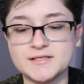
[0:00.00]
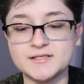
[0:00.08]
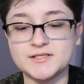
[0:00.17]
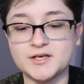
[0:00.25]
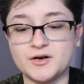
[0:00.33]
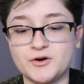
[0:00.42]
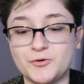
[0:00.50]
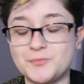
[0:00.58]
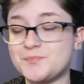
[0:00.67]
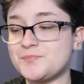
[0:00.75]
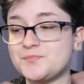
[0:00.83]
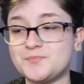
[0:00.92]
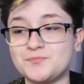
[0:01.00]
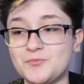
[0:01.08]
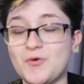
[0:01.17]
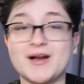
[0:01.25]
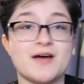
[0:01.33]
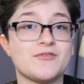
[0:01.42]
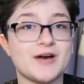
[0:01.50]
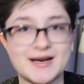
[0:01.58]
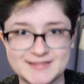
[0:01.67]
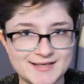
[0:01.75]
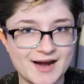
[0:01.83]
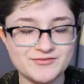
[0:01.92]
So whatever, I
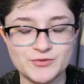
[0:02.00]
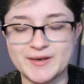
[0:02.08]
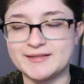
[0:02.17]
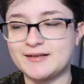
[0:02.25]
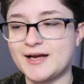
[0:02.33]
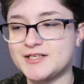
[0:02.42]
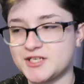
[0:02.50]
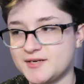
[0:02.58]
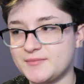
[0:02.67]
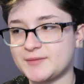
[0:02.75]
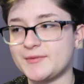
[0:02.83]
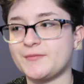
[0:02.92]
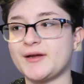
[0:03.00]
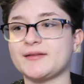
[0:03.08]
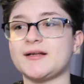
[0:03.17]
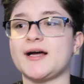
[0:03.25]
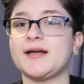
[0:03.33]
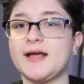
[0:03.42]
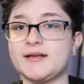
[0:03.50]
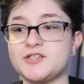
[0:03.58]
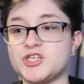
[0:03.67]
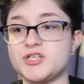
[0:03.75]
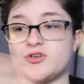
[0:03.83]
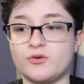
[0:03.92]
didn't have to wait in line. She didn't make me wait in line, and
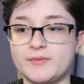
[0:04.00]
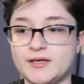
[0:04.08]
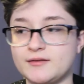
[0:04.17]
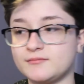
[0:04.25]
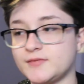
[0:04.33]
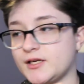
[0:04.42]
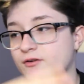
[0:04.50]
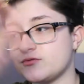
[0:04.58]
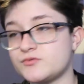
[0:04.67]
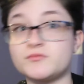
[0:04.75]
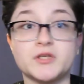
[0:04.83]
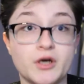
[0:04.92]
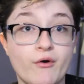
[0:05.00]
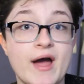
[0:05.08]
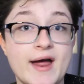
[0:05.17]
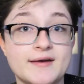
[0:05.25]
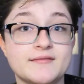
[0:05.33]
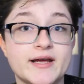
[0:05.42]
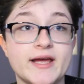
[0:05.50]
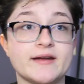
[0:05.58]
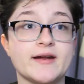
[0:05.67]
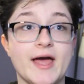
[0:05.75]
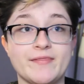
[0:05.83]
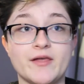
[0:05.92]
she told me, go ahead
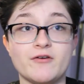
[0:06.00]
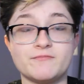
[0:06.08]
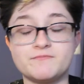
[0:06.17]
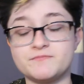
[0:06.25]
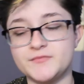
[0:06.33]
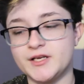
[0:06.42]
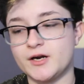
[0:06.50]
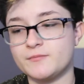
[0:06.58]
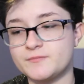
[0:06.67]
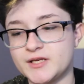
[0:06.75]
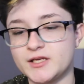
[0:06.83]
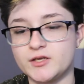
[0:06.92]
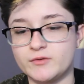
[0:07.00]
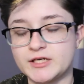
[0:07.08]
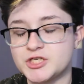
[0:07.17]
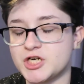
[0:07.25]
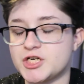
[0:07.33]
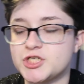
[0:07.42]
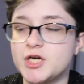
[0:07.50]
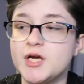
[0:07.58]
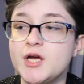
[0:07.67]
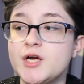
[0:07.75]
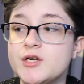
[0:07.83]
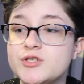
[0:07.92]
in and they'll, get you an exchange.
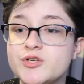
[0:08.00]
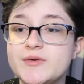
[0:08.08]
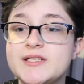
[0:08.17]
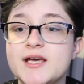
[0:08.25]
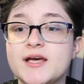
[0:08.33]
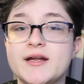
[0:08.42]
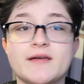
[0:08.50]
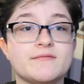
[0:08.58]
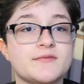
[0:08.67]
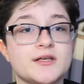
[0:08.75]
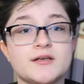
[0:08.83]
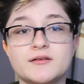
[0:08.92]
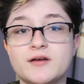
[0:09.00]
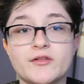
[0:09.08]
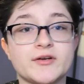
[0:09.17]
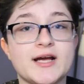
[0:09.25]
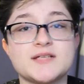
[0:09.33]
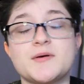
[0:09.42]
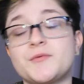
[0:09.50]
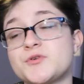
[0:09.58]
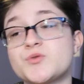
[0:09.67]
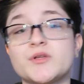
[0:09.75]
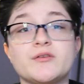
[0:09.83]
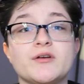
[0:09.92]
So we did, and the other cast member
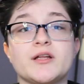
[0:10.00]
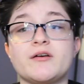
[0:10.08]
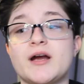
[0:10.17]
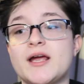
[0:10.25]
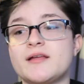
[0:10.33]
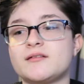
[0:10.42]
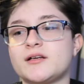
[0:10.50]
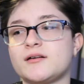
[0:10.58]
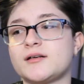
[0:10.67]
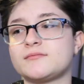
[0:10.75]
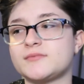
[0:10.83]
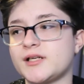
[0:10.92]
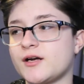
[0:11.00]
was really, really great. They're,